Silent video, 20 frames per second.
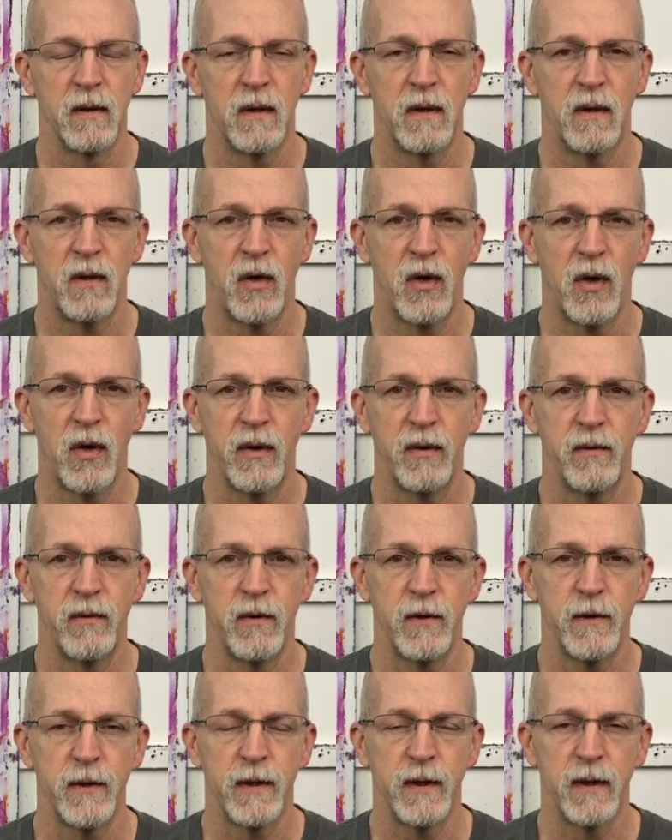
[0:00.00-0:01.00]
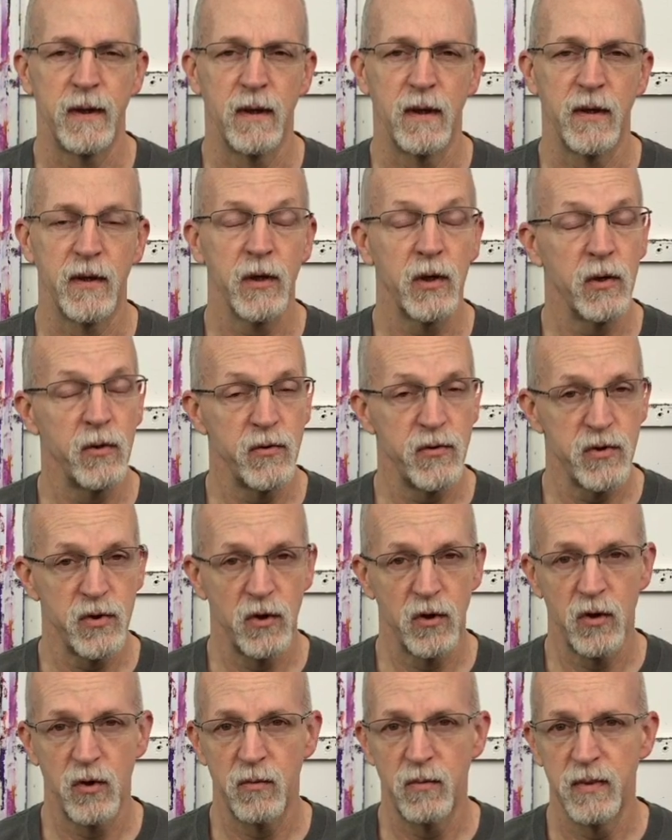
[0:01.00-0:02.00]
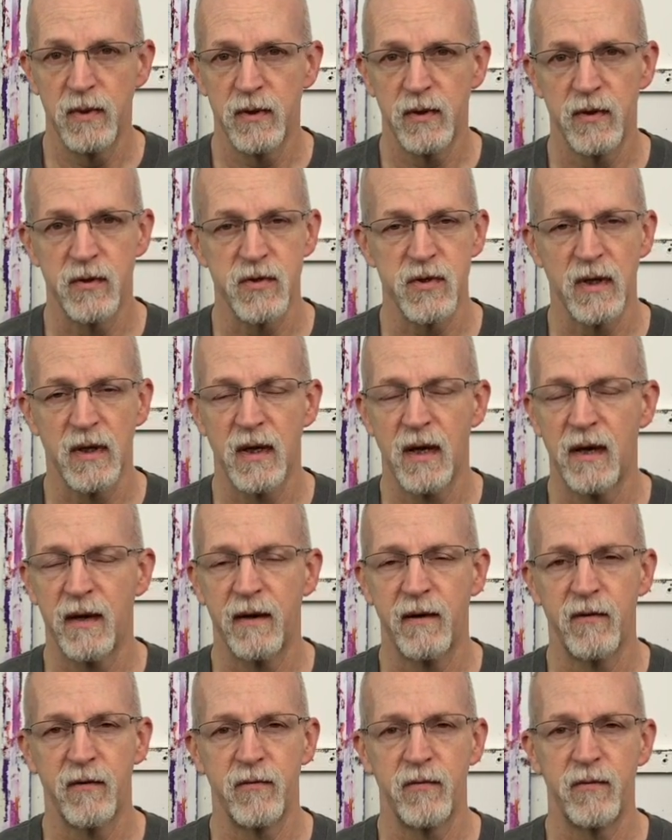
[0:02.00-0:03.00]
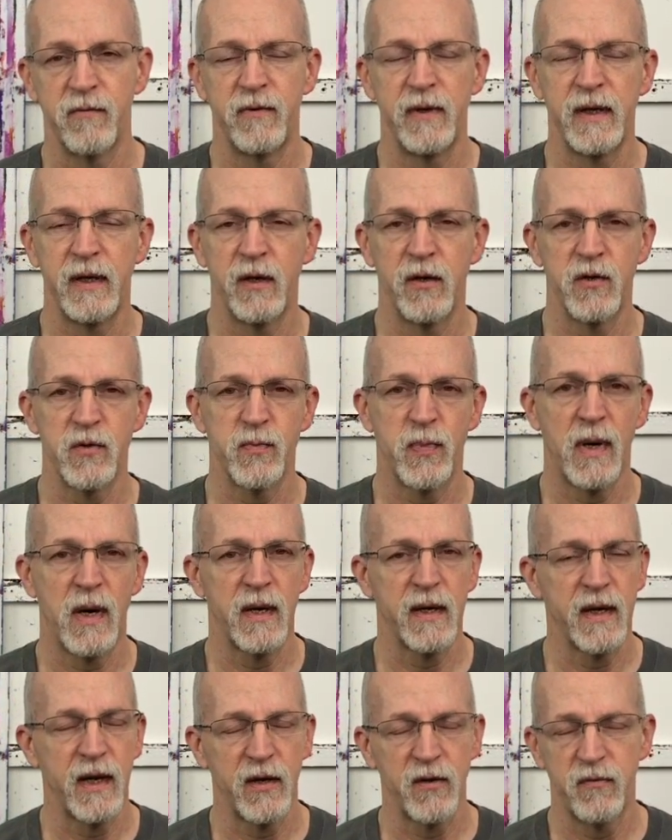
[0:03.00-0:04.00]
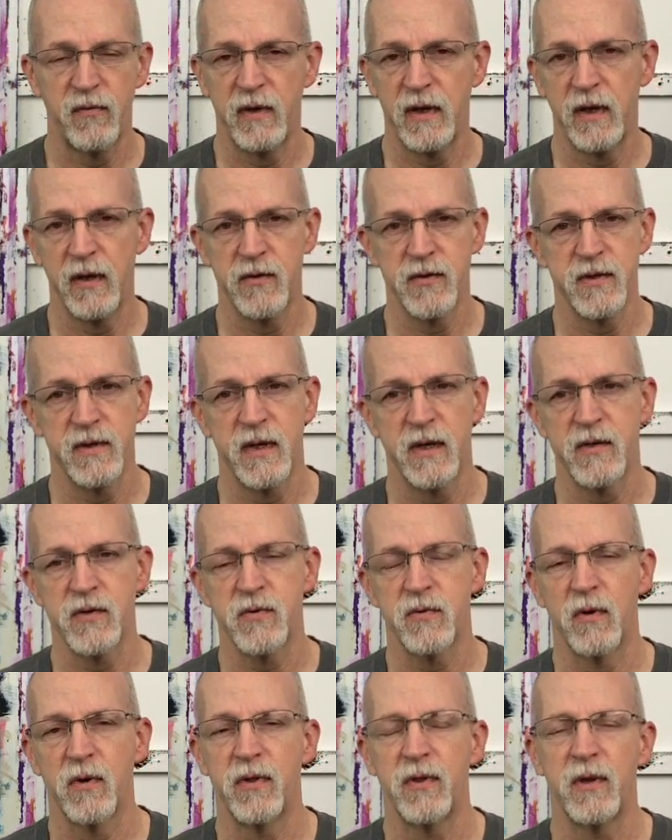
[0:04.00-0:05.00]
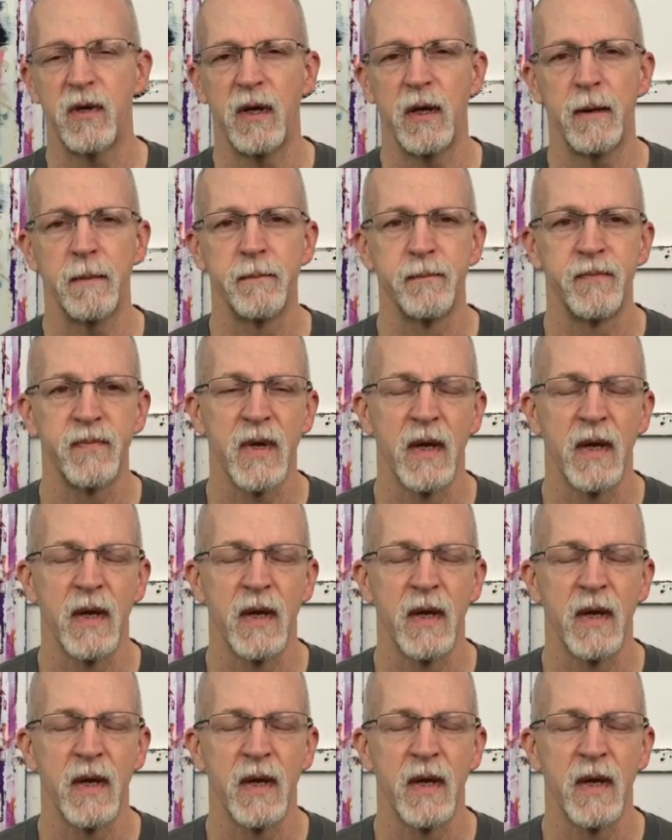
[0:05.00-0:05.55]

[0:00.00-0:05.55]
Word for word: on uh, YouTube, there's a lot of videos, podcast videos, and that sort of thing.